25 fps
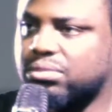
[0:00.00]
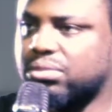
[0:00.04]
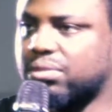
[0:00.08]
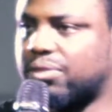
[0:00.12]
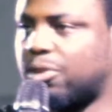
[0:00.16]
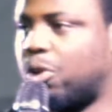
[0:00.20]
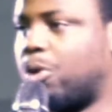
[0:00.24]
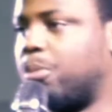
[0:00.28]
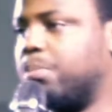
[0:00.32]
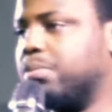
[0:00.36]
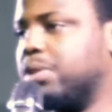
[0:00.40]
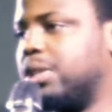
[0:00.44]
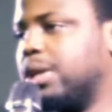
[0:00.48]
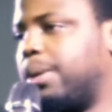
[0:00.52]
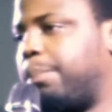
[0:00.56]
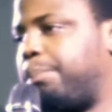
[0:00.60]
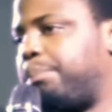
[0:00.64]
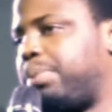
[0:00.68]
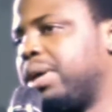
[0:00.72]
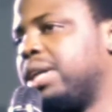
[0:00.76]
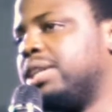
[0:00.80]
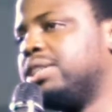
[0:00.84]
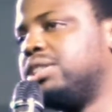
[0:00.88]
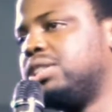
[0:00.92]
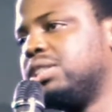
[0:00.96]
from the
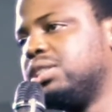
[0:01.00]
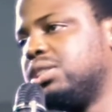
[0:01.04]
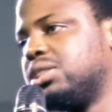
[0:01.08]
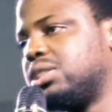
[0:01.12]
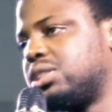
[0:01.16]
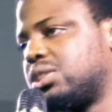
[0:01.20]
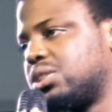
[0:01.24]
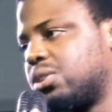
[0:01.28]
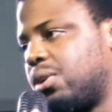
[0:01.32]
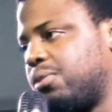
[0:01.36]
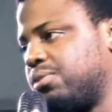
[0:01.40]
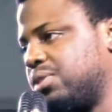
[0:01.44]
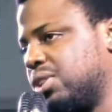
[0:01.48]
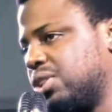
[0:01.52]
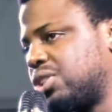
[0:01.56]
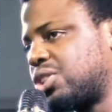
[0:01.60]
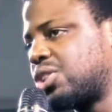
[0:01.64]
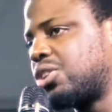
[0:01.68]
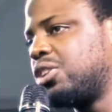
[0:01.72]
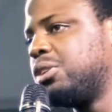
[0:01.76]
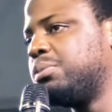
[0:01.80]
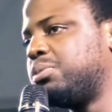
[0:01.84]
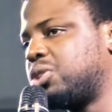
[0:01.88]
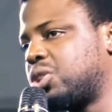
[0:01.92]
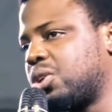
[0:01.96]
pages of the
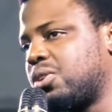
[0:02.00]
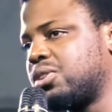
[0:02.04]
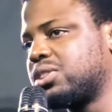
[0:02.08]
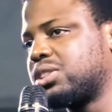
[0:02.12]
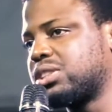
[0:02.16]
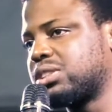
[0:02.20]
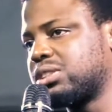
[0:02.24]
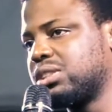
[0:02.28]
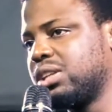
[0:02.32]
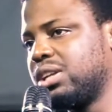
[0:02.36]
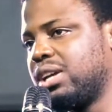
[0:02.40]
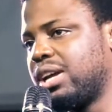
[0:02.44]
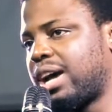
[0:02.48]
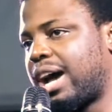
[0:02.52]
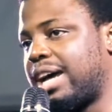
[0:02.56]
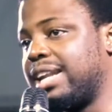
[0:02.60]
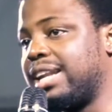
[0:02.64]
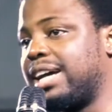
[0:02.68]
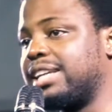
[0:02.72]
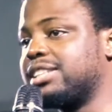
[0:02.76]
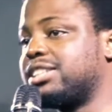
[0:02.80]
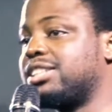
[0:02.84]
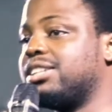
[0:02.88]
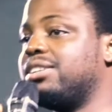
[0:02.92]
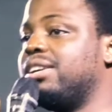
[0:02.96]
scriptures
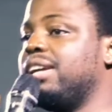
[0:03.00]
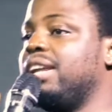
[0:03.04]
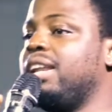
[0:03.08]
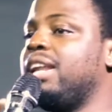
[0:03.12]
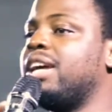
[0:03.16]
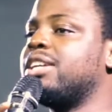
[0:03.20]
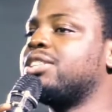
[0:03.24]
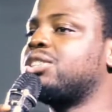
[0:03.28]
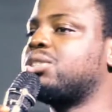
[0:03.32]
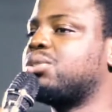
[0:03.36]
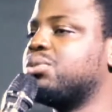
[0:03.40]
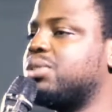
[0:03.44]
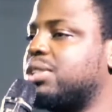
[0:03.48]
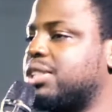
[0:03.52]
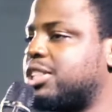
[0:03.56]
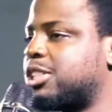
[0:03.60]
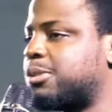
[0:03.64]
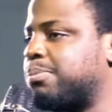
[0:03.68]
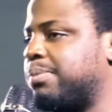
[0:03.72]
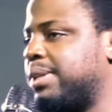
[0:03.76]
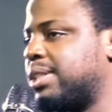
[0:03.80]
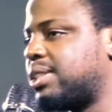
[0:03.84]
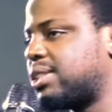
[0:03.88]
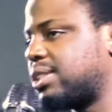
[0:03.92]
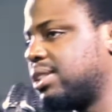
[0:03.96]
and as it relates to
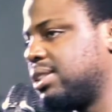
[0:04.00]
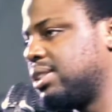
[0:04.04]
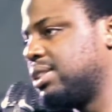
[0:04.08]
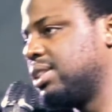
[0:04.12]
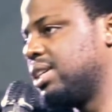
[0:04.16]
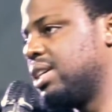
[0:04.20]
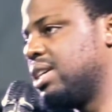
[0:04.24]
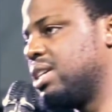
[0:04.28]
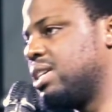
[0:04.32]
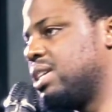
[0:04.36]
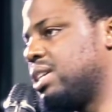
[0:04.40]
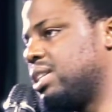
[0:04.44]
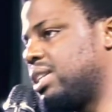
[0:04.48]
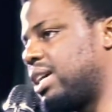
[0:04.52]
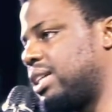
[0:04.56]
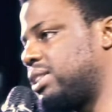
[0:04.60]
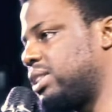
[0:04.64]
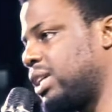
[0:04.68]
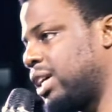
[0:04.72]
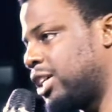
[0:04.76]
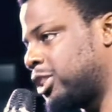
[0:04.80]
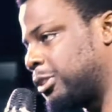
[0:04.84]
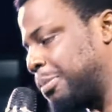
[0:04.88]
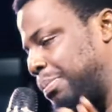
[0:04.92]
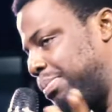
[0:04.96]
this meeting
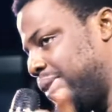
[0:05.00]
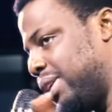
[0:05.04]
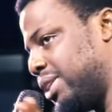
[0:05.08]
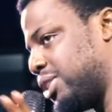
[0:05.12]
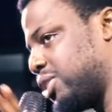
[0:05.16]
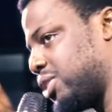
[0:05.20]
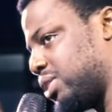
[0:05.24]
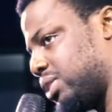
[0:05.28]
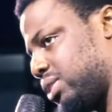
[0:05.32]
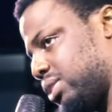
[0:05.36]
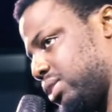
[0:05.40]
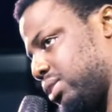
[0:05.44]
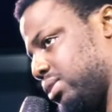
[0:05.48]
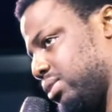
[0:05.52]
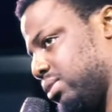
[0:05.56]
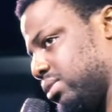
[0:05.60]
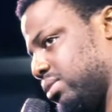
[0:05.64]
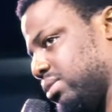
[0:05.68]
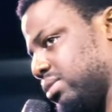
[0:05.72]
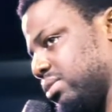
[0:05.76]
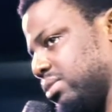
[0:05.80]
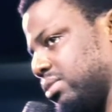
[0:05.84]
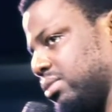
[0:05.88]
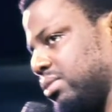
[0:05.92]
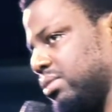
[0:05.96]
that He has placed
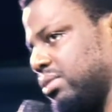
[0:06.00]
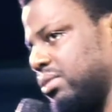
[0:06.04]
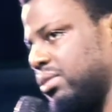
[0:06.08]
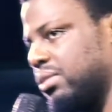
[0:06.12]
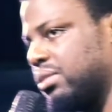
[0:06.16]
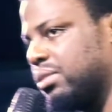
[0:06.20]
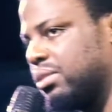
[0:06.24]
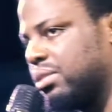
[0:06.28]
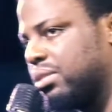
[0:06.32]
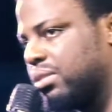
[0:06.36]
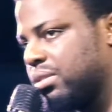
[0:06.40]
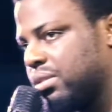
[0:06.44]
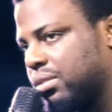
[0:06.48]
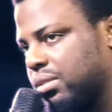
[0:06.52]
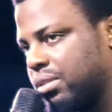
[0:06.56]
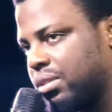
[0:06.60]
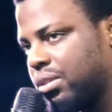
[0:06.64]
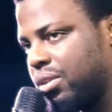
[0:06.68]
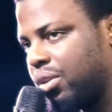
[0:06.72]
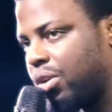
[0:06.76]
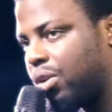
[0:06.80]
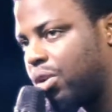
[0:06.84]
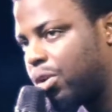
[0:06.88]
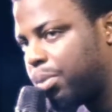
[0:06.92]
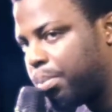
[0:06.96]

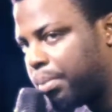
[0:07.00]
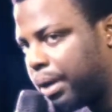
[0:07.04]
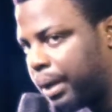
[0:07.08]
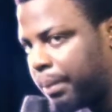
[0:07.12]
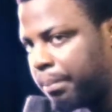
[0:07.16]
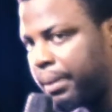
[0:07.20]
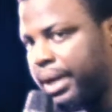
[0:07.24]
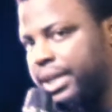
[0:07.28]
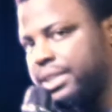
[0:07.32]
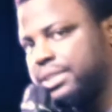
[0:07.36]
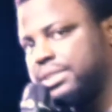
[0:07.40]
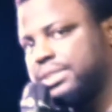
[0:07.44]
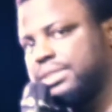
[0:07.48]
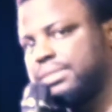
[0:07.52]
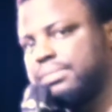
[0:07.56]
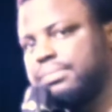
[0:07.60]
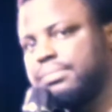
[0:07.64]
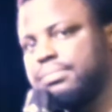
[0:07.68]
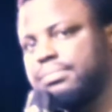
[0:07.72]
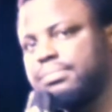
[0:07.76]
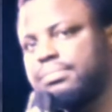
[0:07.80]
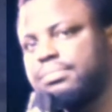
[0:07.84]
on my mind.